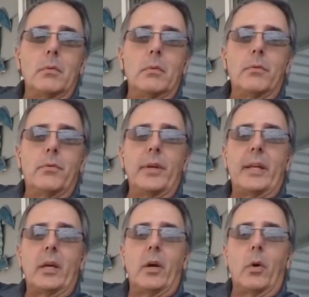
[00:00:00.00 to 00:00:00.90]

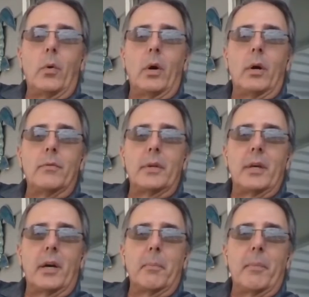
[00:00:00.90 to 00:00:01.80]
video of a
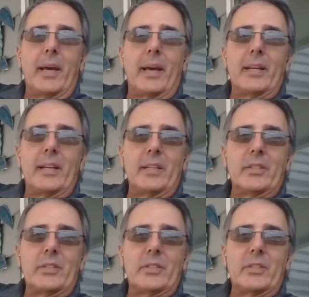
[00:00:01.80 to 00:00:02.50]
young man and his